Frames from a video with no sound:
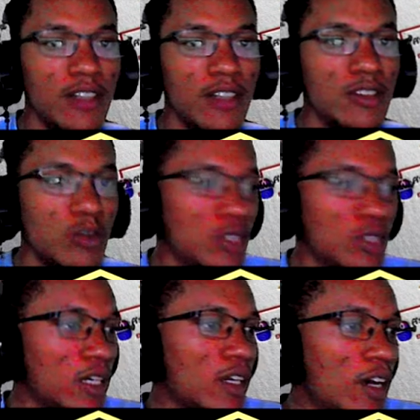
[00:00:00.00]
So it's
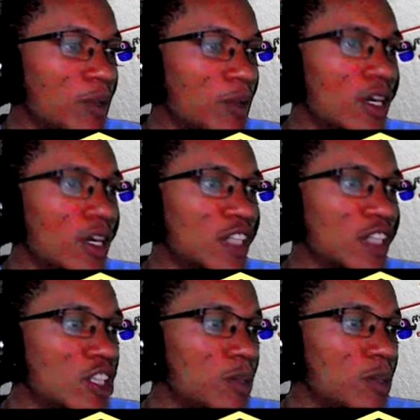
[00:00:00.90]
like an army, a large
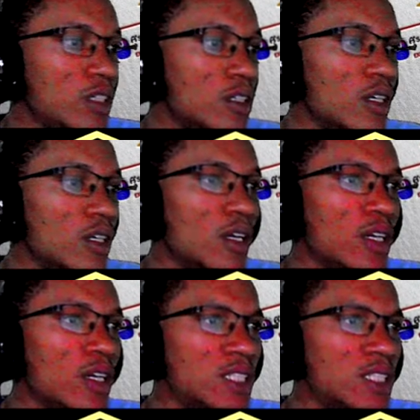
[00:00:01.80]
army.
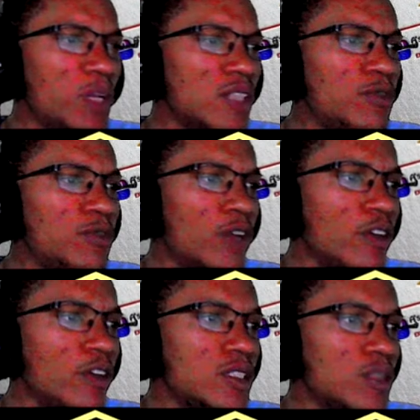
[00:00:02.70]
It's spelled
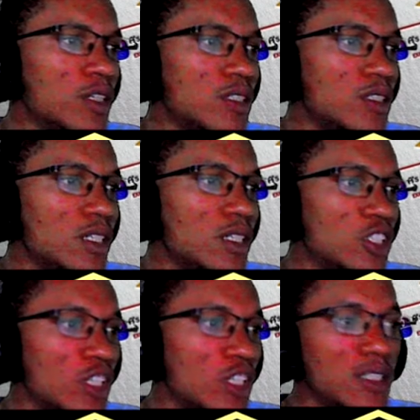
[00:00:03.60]
very similar to
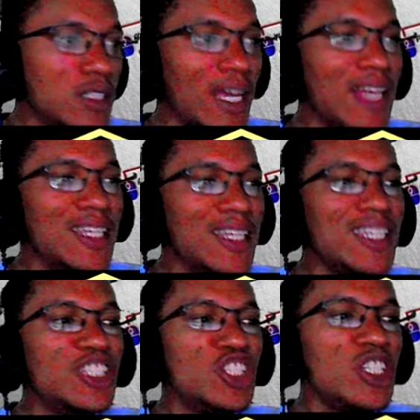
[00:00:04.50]
legions.
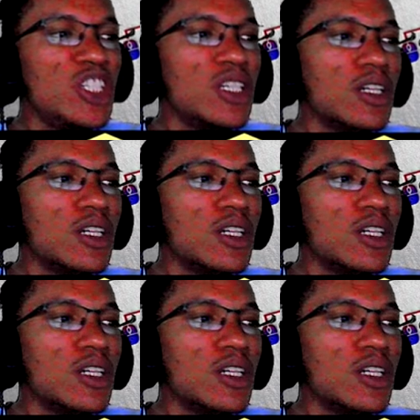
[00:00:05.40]
L-E-G-I-O-N.